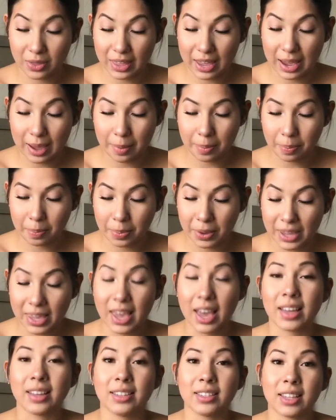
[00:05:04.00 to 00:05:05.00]
that. But
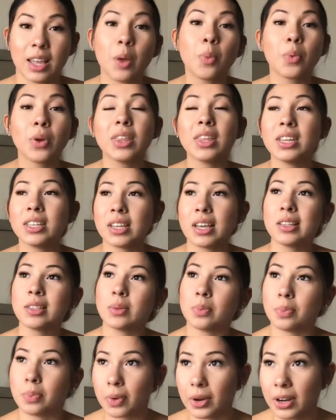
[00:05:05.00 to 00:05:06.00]
yes, it really
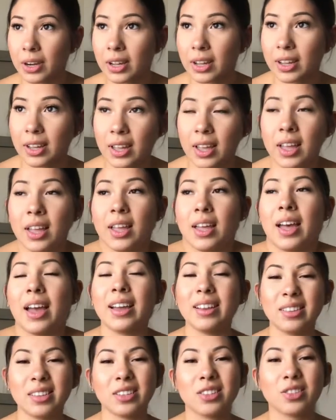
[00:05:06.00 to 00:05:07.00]
does work.
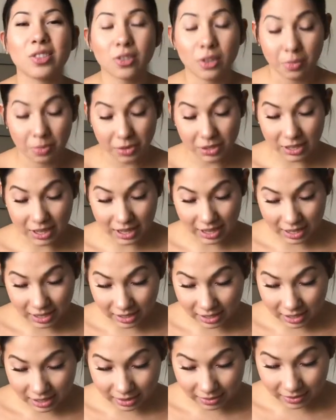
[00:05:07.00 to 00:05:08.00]
The description, I
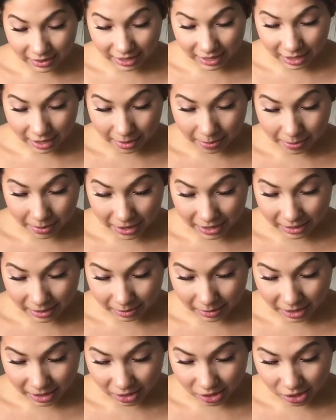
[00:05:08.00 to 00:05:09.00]
guess, didn't really help as
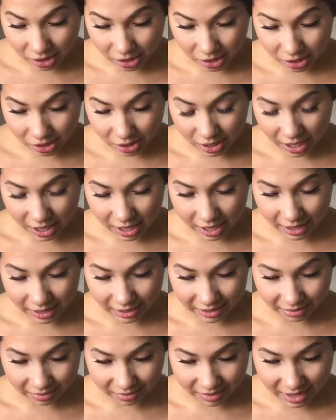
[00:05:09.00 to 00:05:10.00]
much.
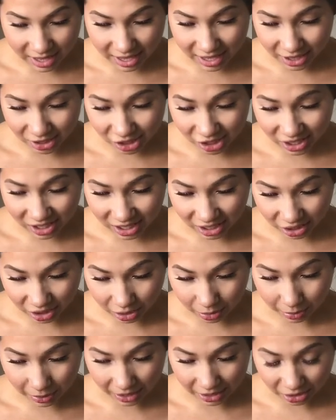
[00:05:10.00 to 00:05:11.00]
Then it just says
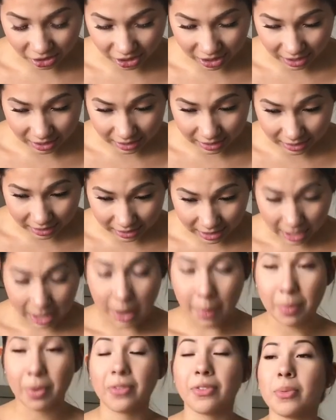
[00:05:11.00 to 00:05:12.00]
directions.
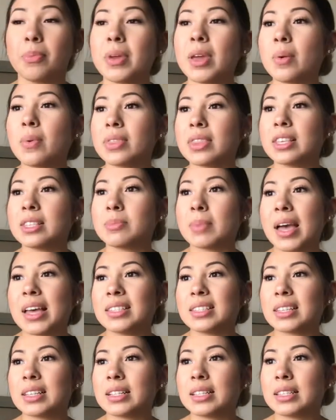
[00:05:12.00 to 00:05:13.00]
But for me, what this
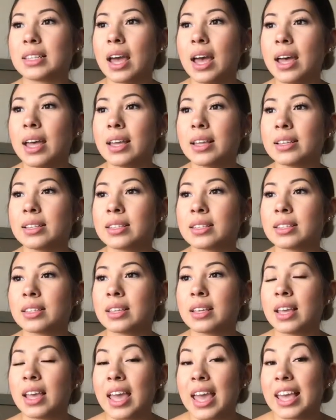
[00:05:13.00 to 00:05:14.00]
mask does
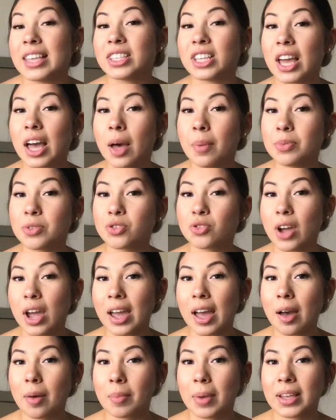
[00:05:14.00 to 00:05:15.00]
is it helps dry
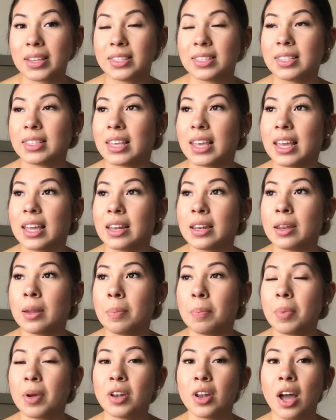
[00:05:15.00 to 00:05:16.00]
out my
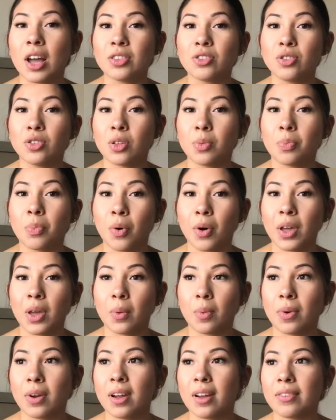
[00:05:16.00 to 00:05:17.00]
skin, but not to the
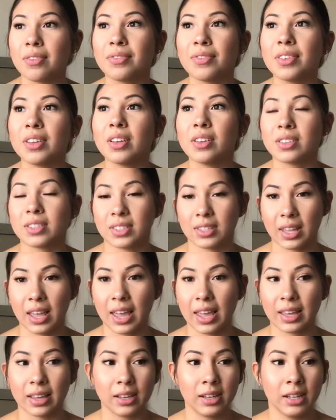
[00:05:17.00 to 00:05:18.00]
point where it feels
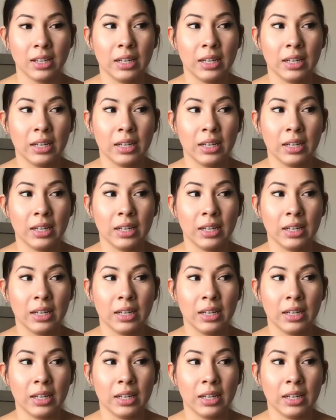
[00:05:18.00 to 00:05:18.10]
like,